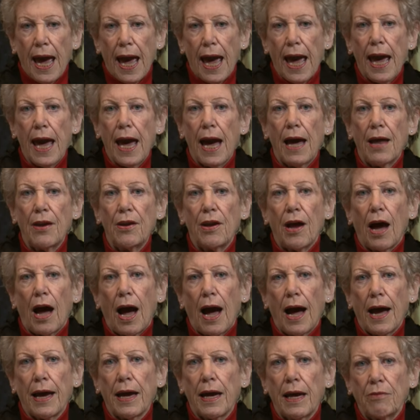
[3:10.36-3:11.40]
and
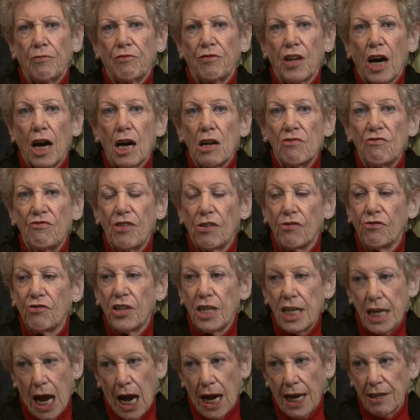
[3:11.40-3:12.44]
I have done
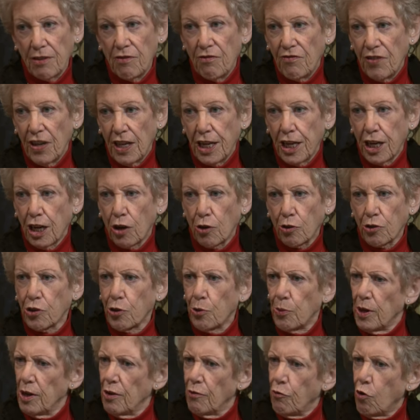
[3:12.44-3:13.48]
59 videos,
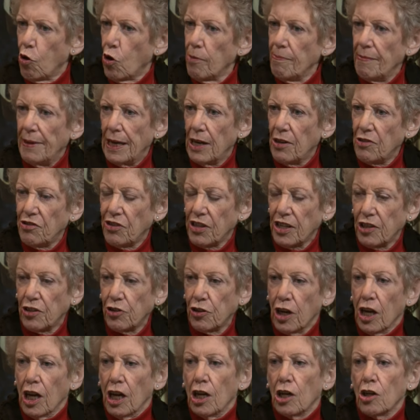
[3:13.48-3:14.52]
three or four minutes
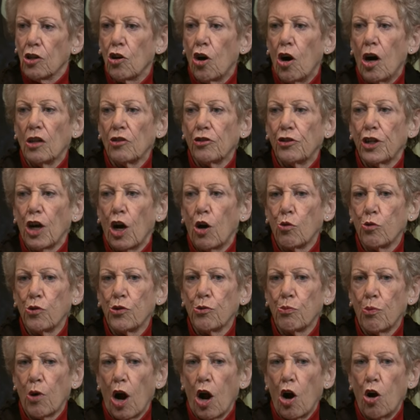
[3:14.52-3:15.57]
each, called
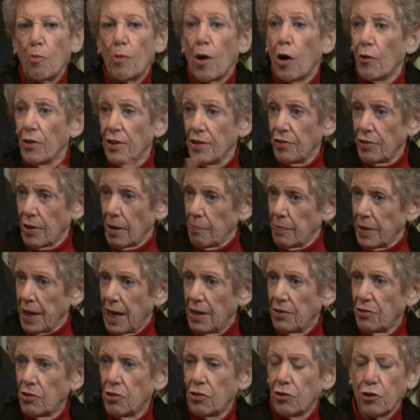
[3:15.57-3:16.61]
Joan's Rome, or in some
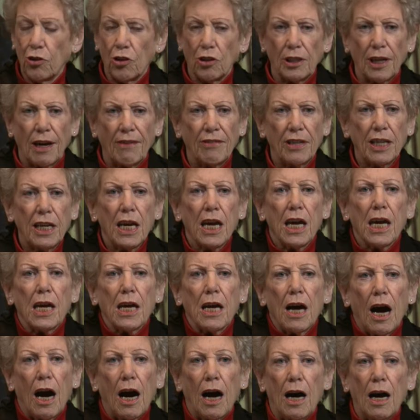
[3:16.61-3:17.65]
cases, you'll love it,
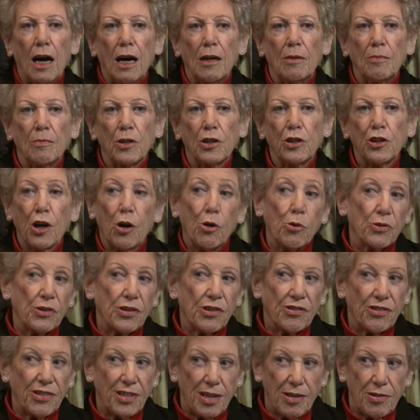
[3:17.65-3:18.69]
um,
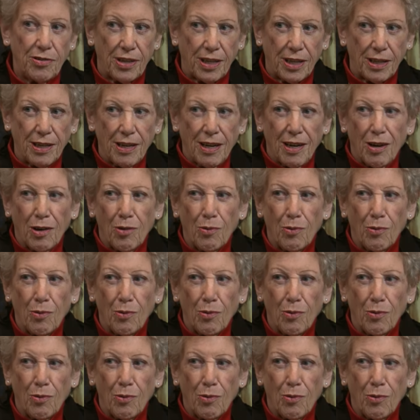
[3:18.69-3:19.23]
Joan's Assisi.